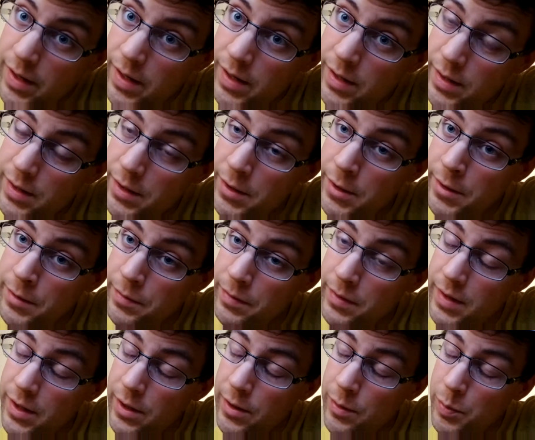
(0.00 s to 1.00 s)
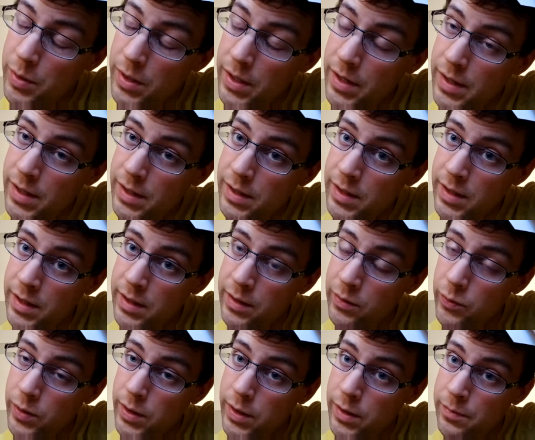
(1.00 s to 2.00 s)
They're implying that,
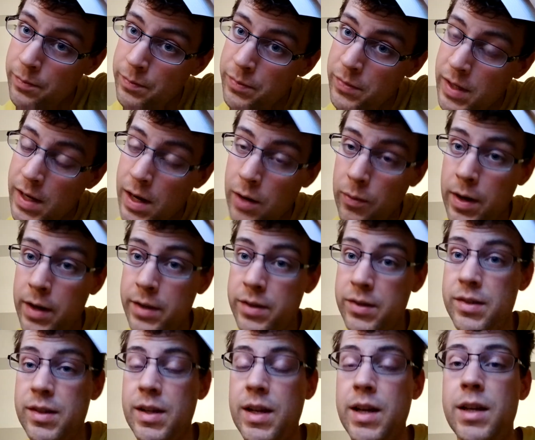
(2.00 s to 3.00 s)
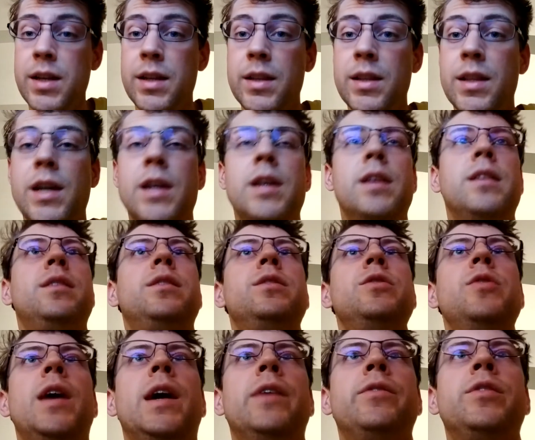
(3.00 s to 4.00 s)
well, they outright stated that you
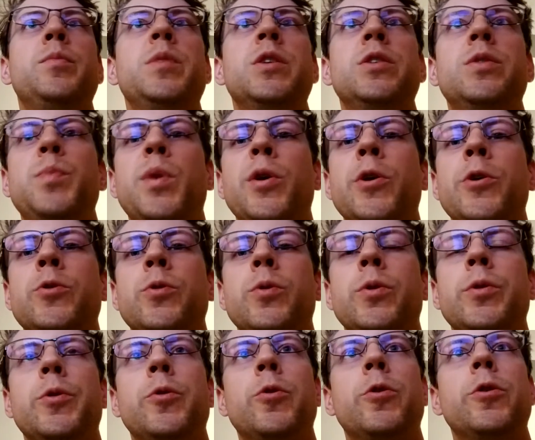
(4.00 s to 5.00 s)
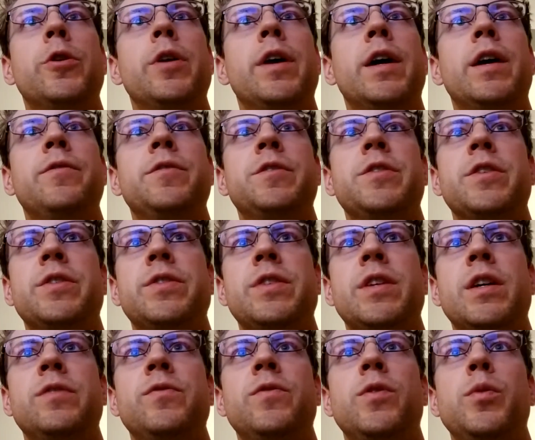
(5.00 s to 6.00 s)
have to be spiritual in order to have a
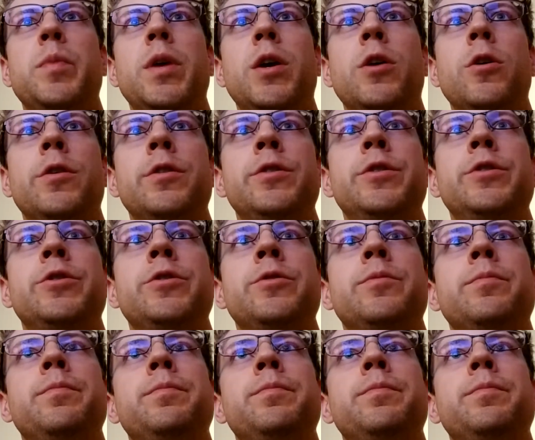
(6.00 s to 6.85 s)
successful marriage.